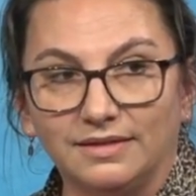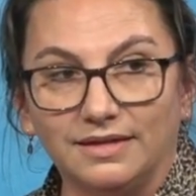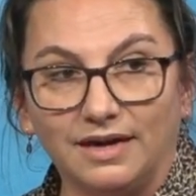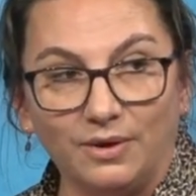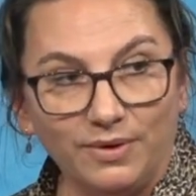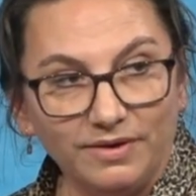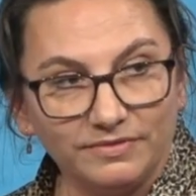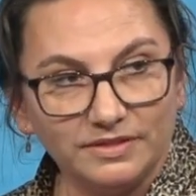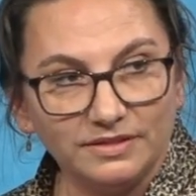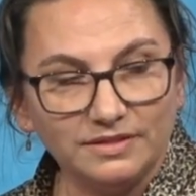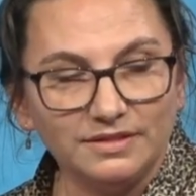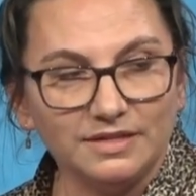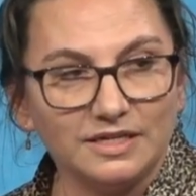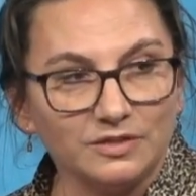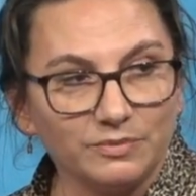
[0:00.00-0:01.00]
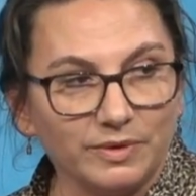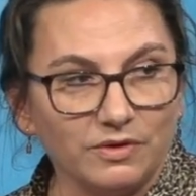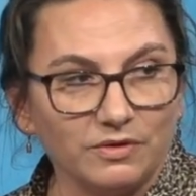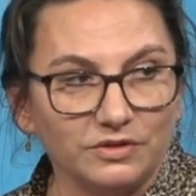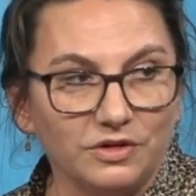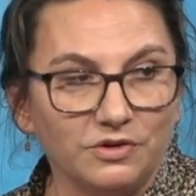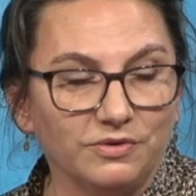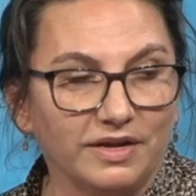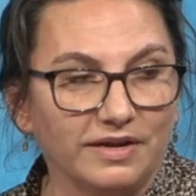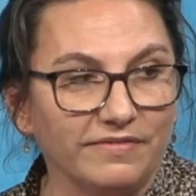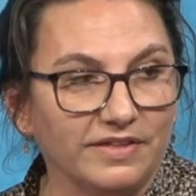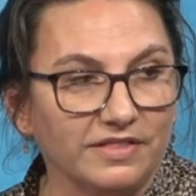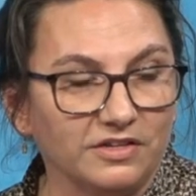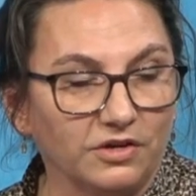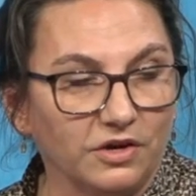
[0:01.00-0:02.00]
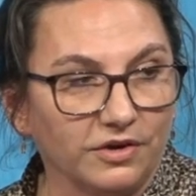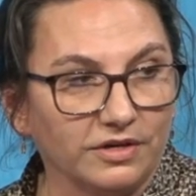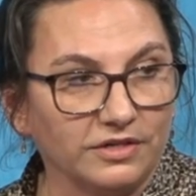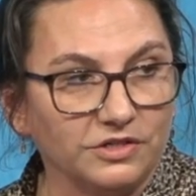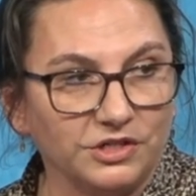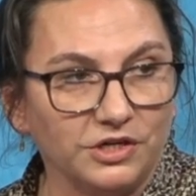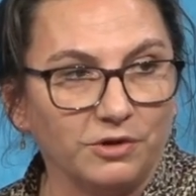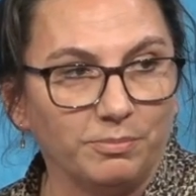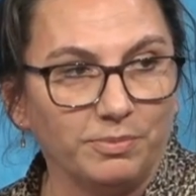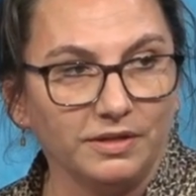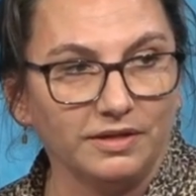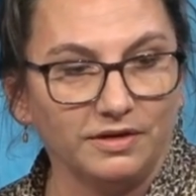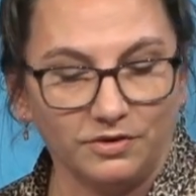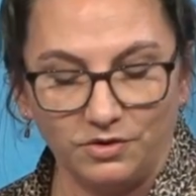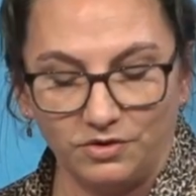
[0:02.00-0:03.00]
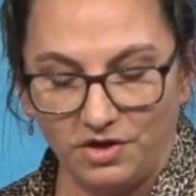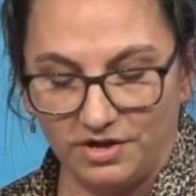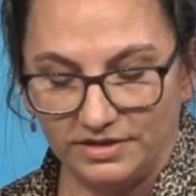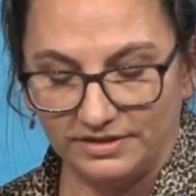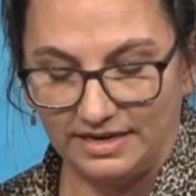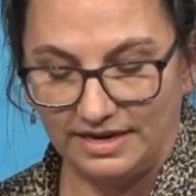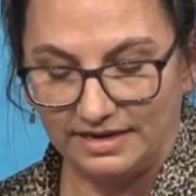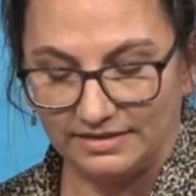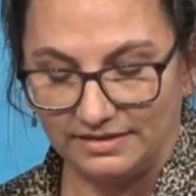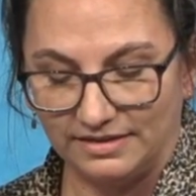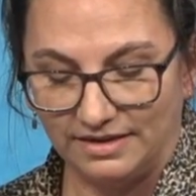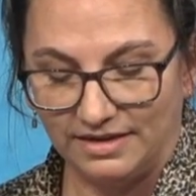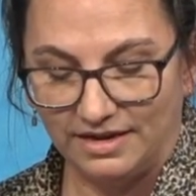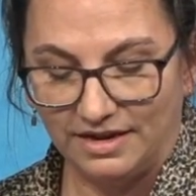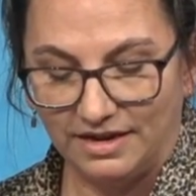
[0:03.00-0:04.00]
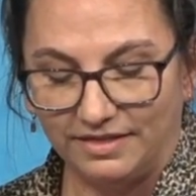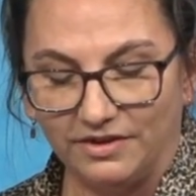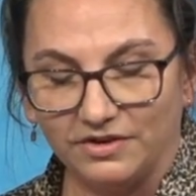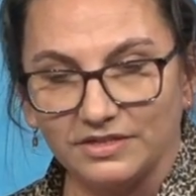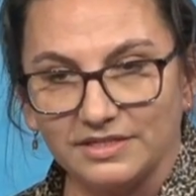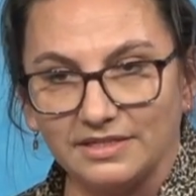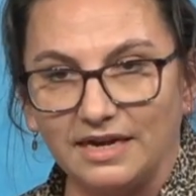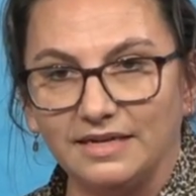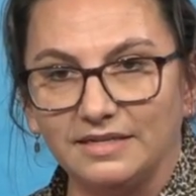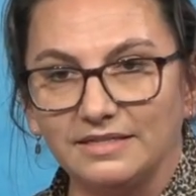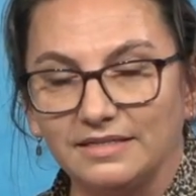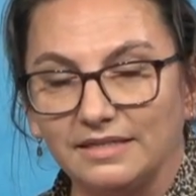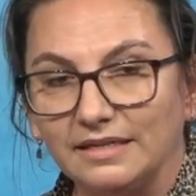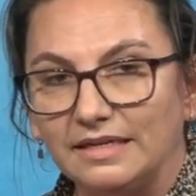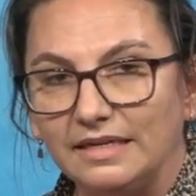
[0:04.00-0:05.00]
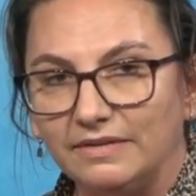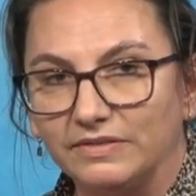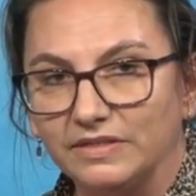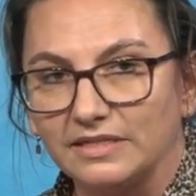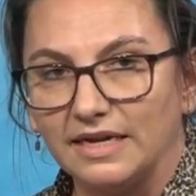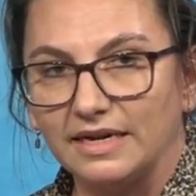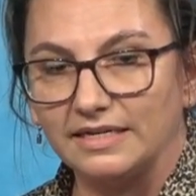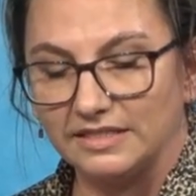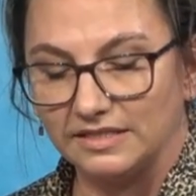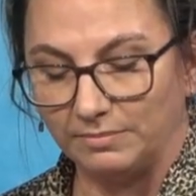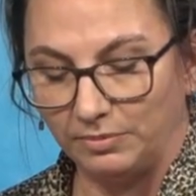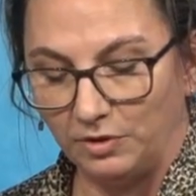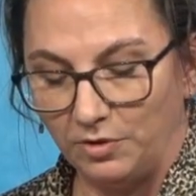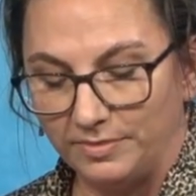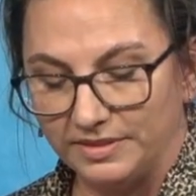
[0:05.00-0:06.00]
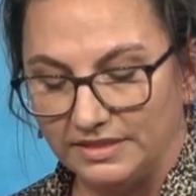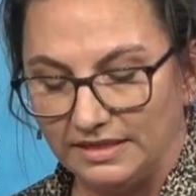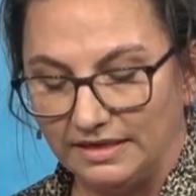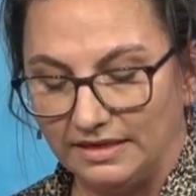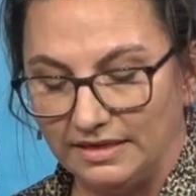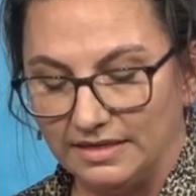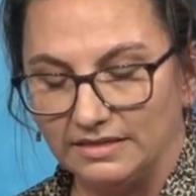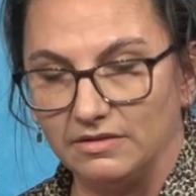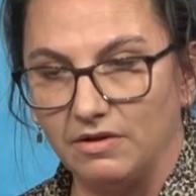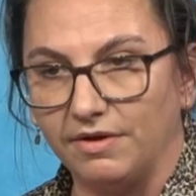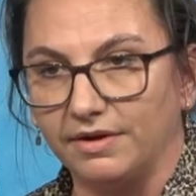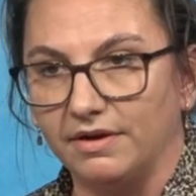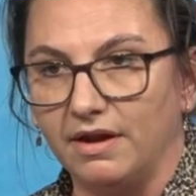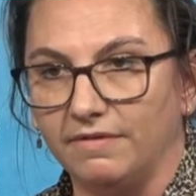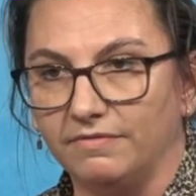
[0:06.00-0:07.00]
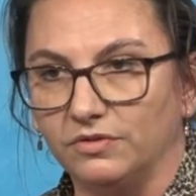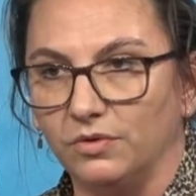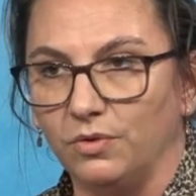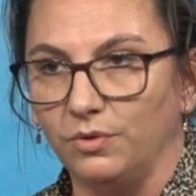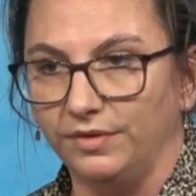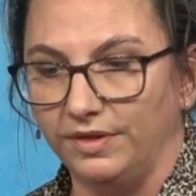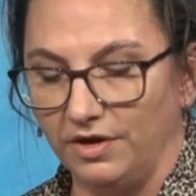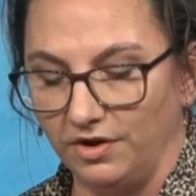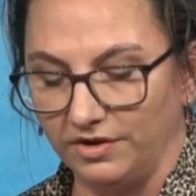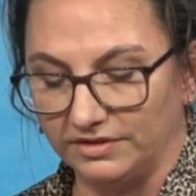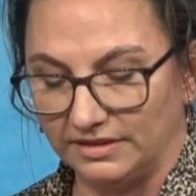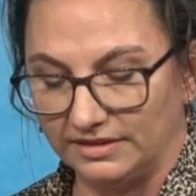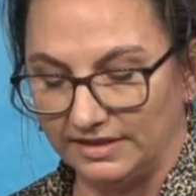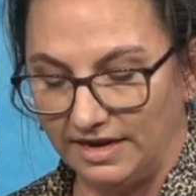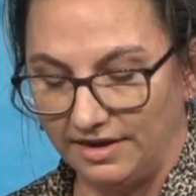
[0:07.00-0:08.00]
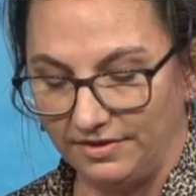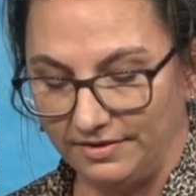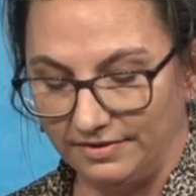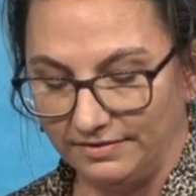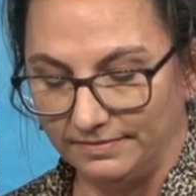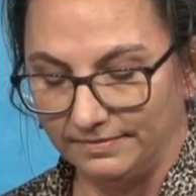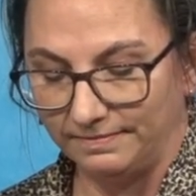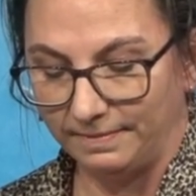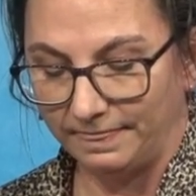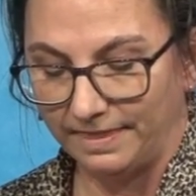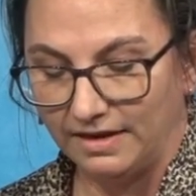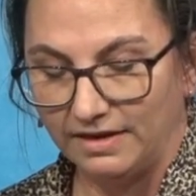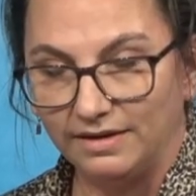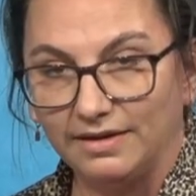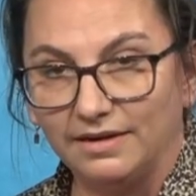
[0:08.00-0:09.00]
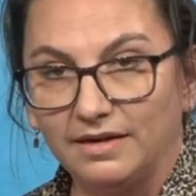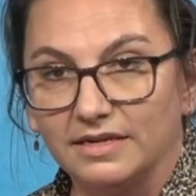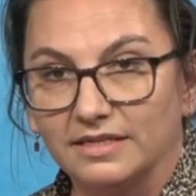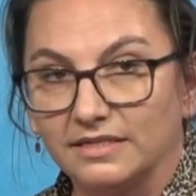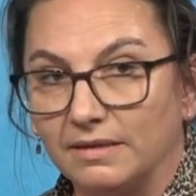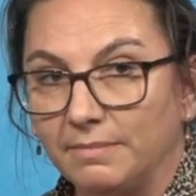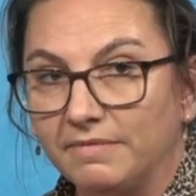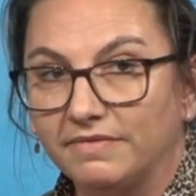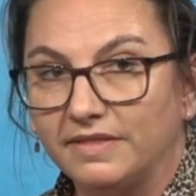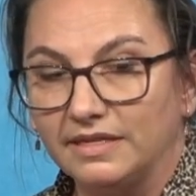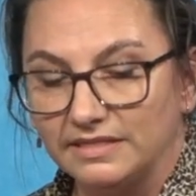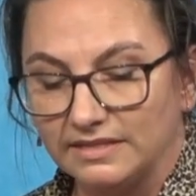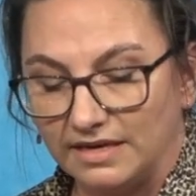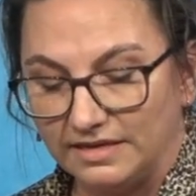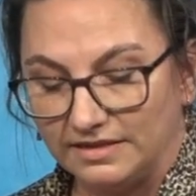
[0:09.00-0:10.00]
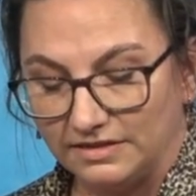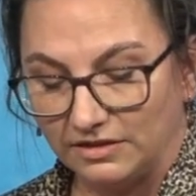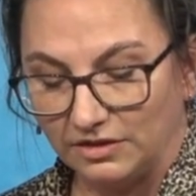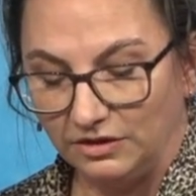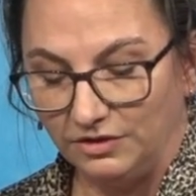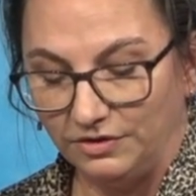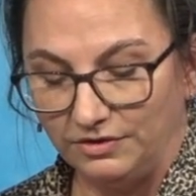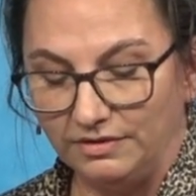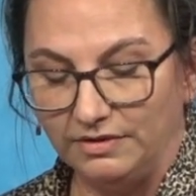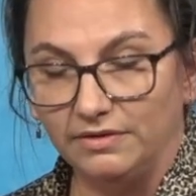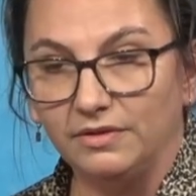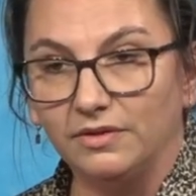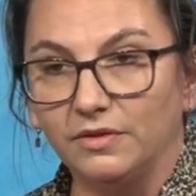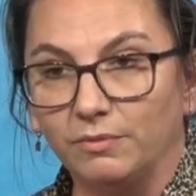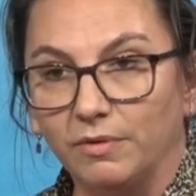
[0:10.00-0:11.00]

However, as we all know, given the current geopolitical context, there are signs that even science diplomacy is not enough to hold the Arctic together. Some of these signs include the